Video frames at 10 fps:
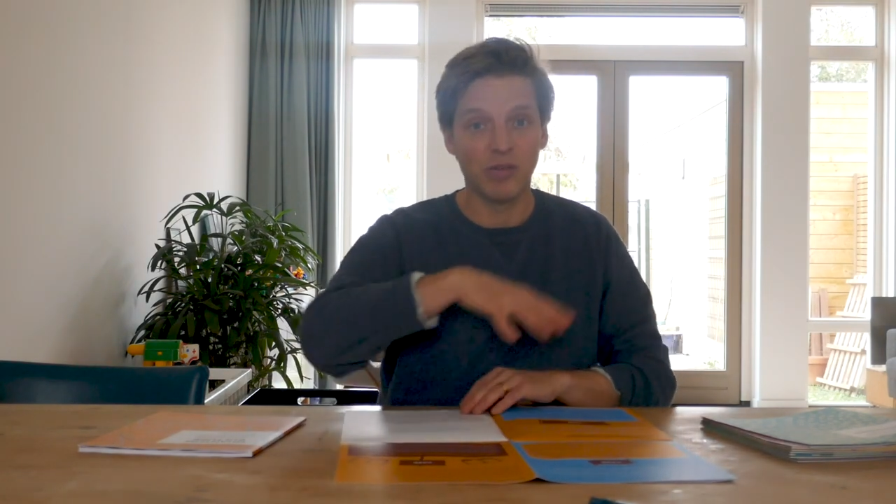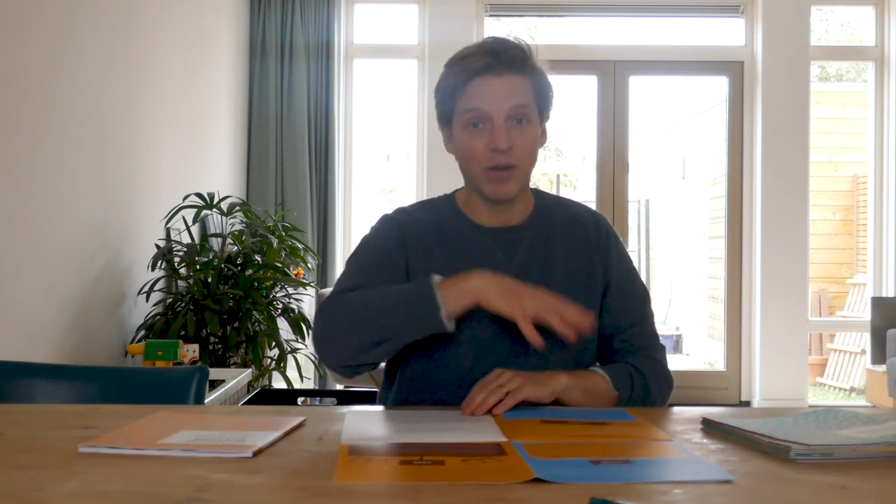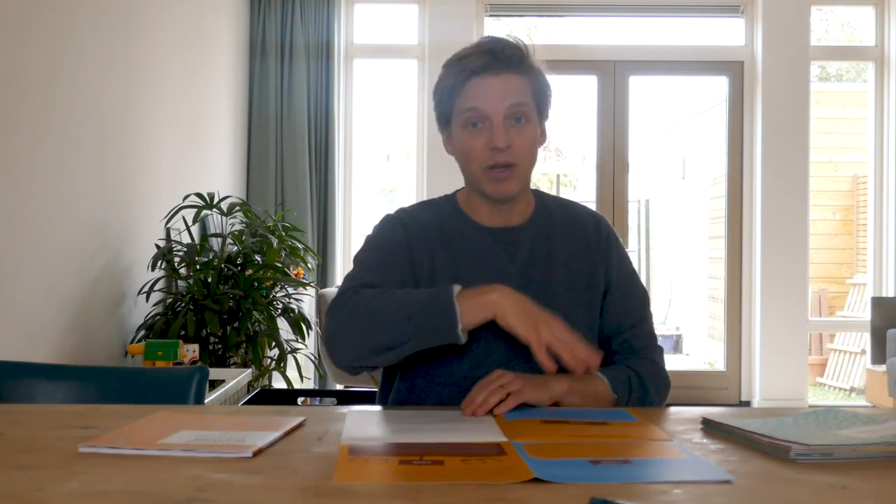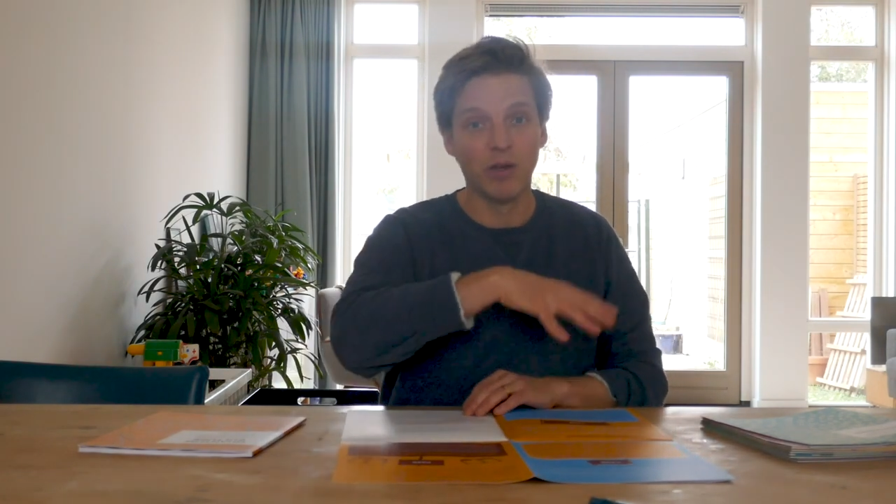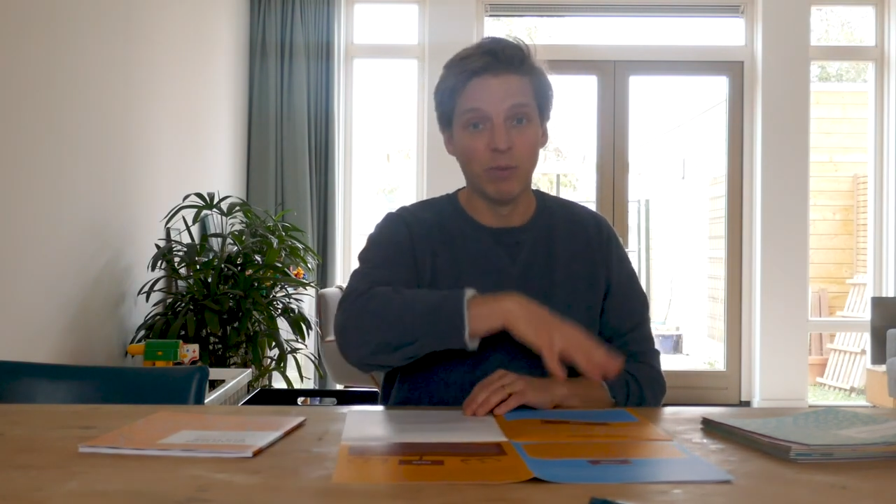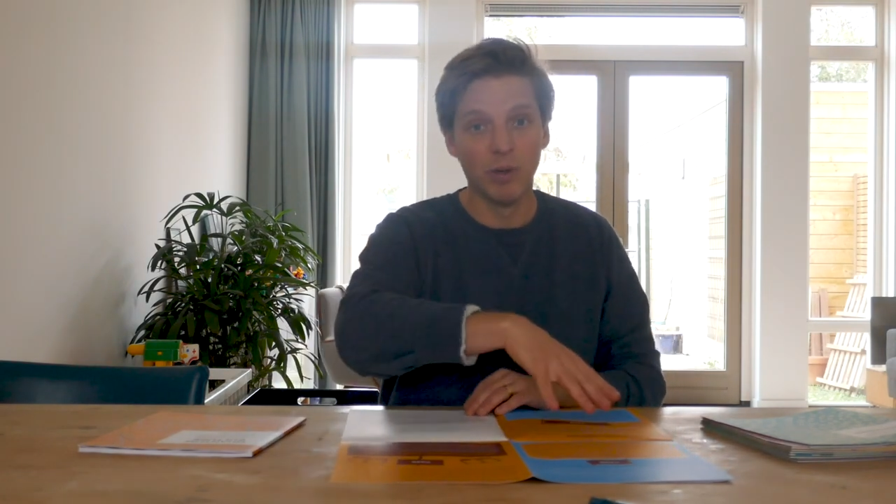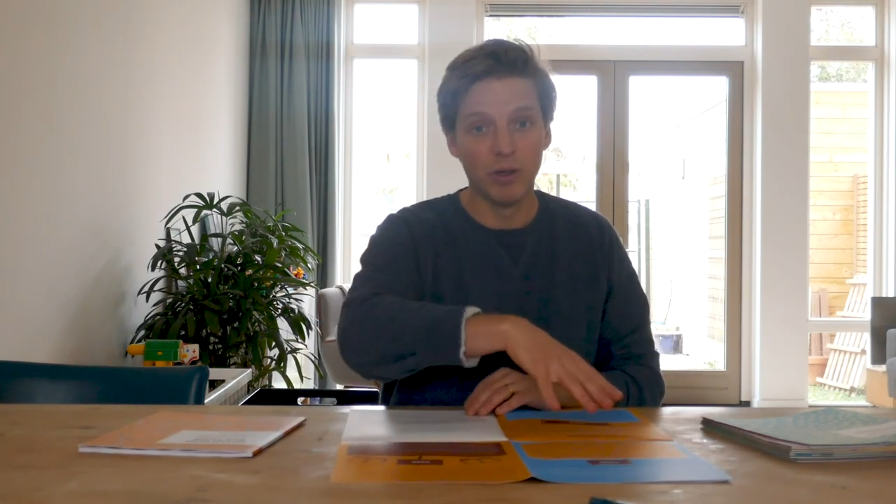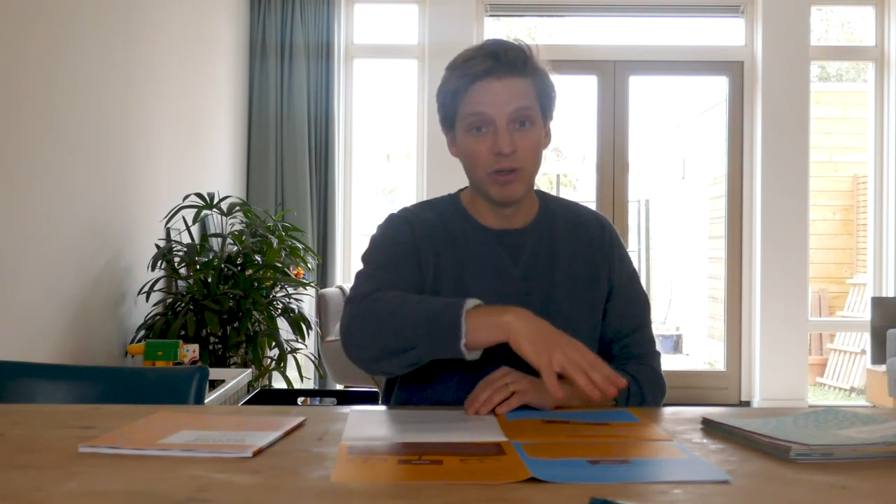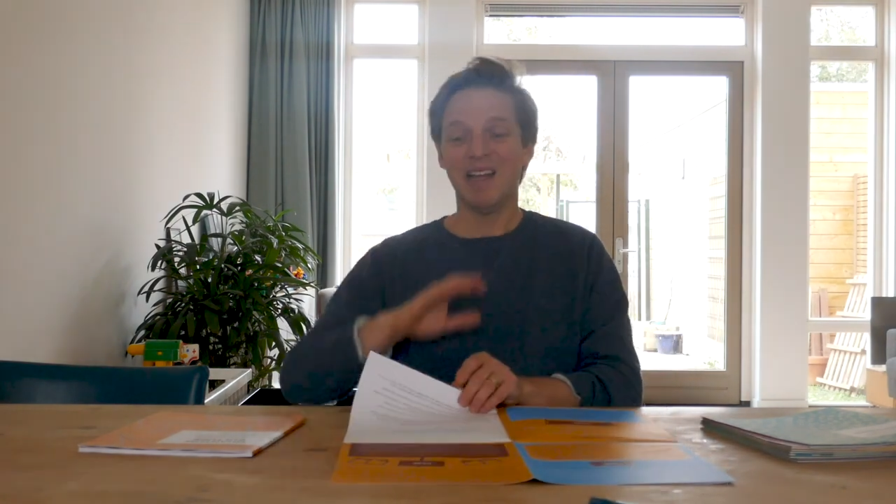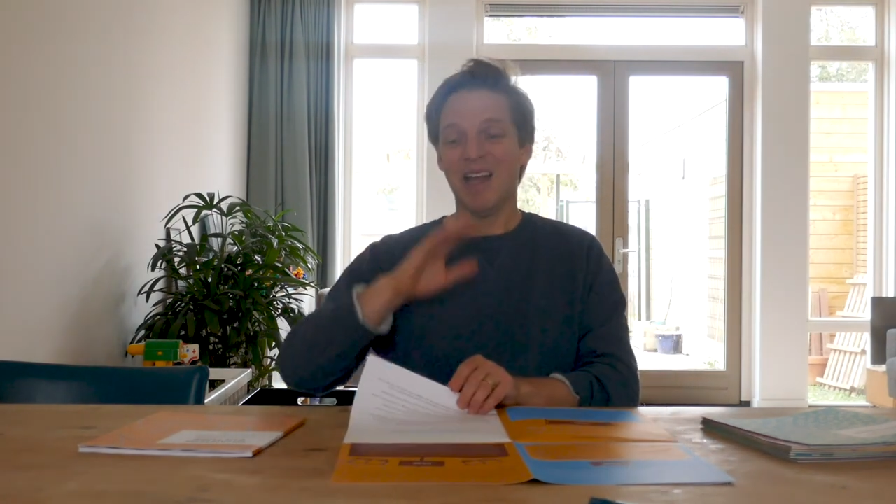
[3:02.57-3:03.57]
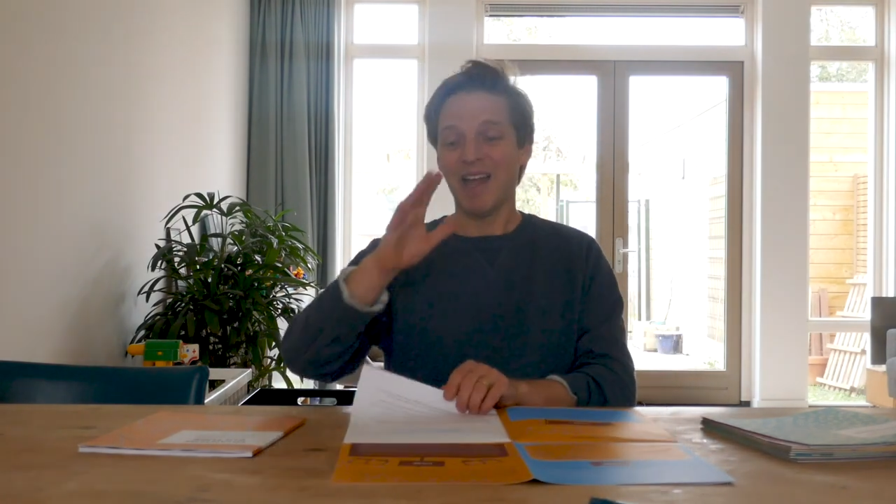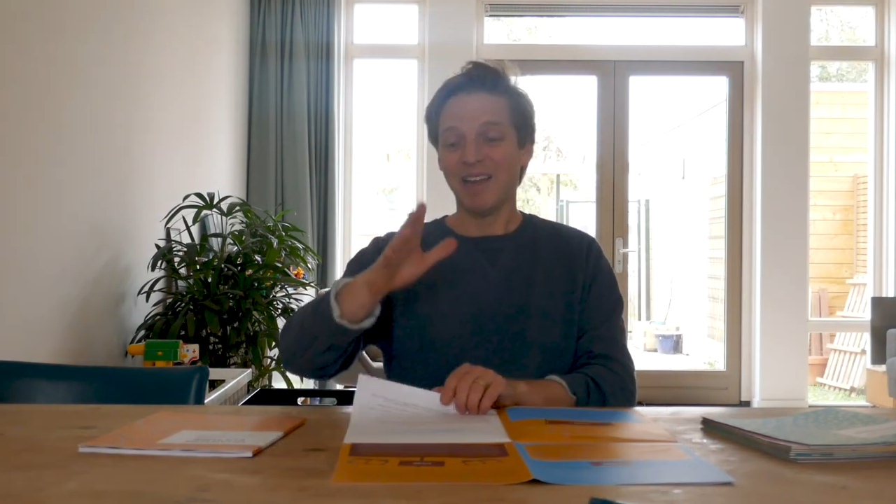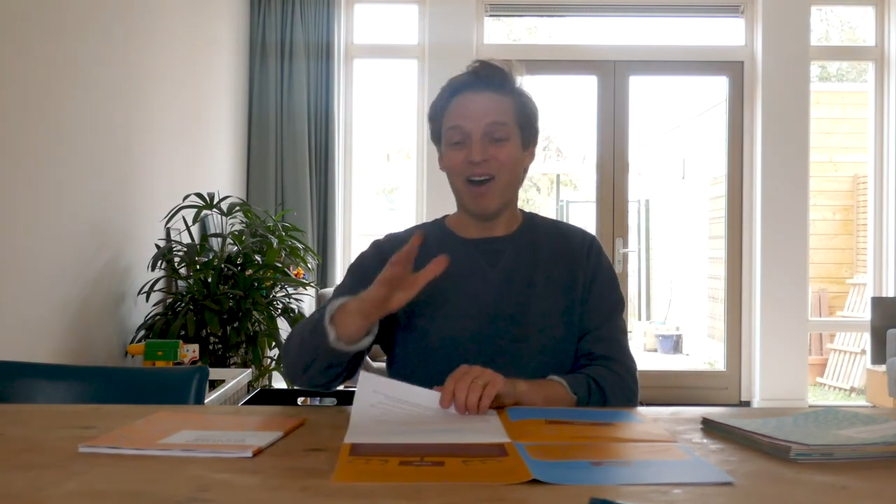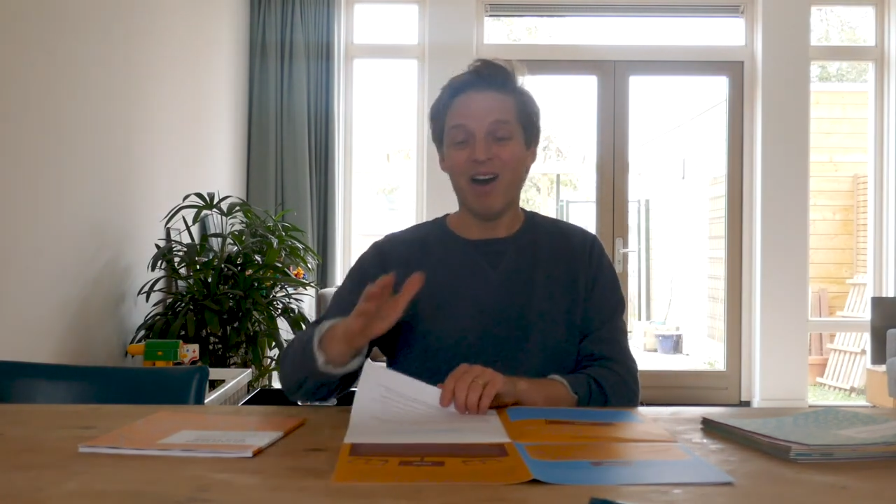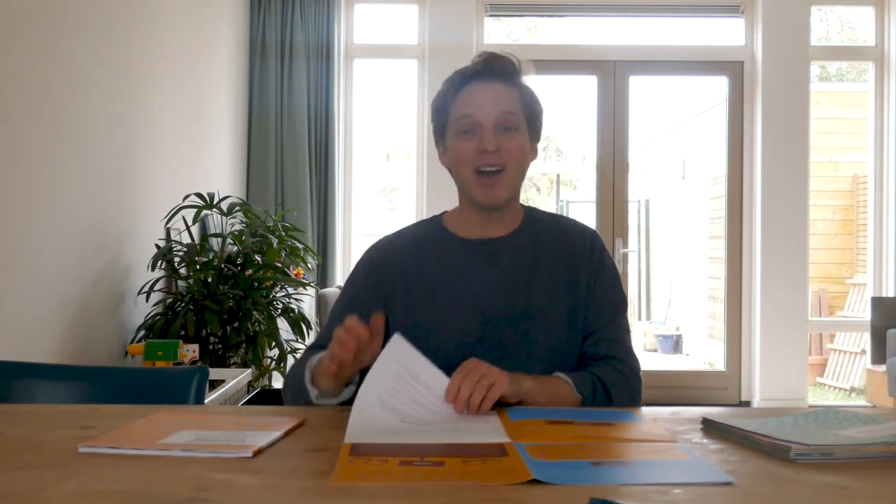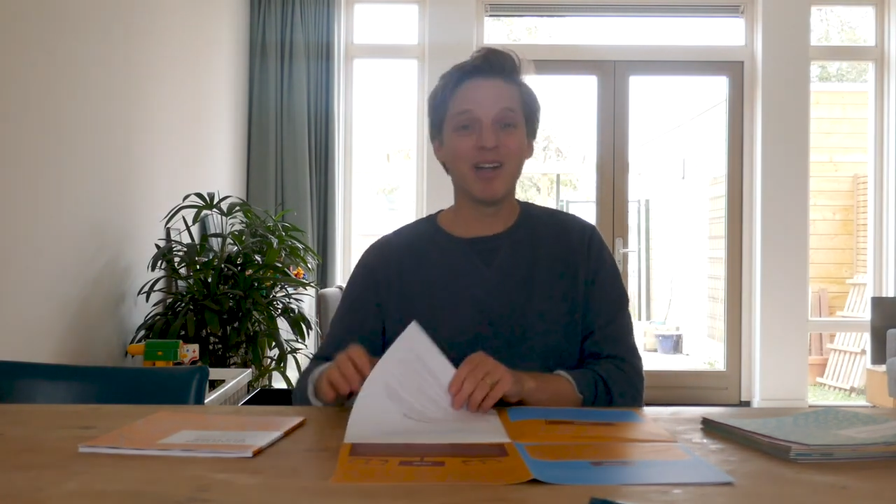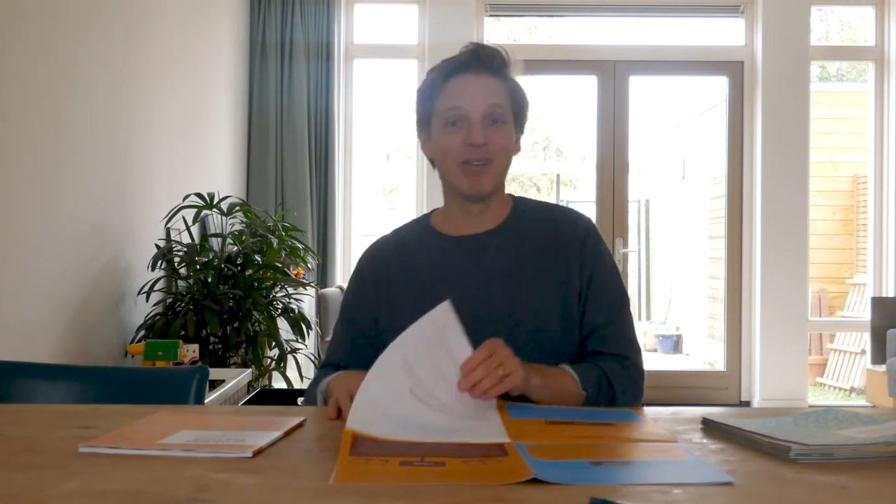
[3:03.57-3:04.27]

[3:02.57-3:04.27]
around the world. At the heart